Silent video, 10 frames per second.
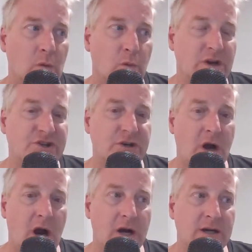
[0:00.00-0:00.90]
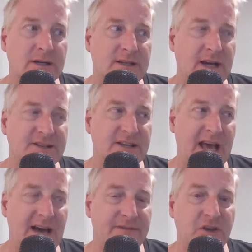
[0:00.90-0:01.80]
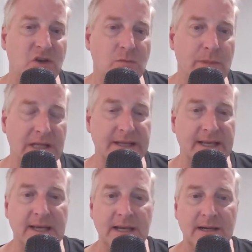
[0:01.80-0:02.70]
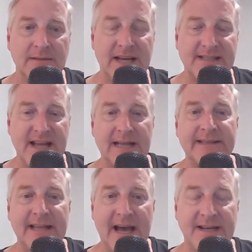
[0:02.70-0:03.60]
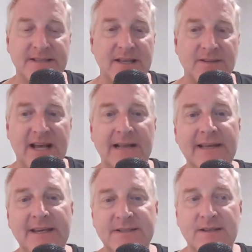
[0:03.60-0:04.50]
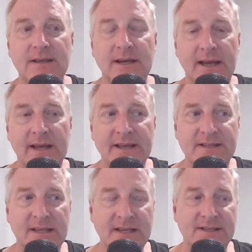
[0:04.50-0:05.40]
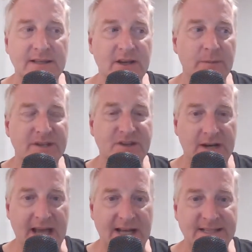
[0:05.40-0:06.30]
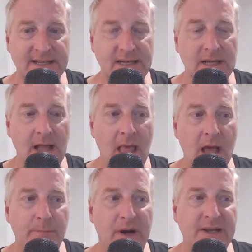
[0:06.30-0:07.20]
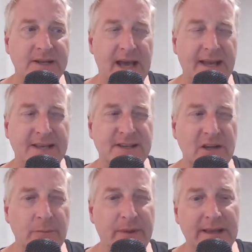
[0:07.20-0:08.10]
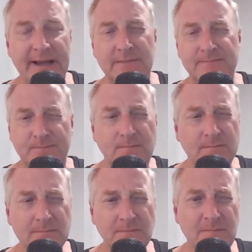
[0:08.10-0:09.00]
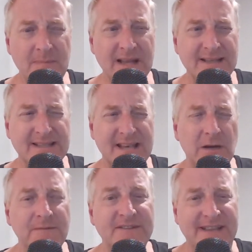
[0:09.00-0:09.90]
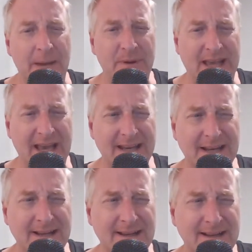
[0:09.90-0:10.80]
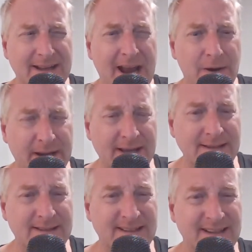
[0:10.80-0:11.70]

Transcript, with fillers: Richard Heart doesn't have the humility that Tech Lead has. Now, Tech Lead is is he's a little bit sarcastic, but he and he's a little bit like self-deprecating, arrogant.